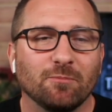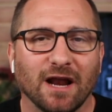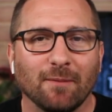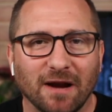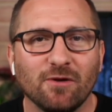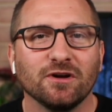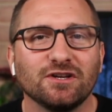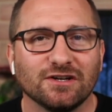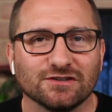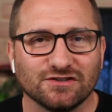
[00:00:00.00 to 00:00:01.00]
But but I want
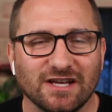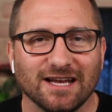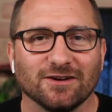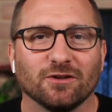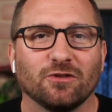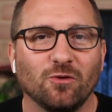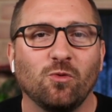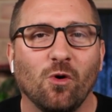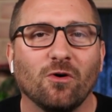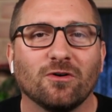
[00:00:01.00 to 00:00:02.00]
you to understand the
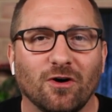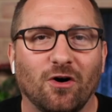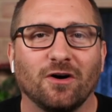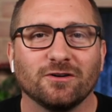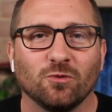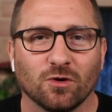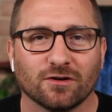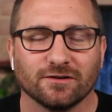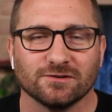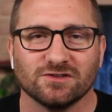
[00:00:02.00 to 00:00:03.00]
war on
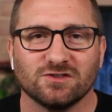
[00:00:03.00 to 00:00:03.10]
workers,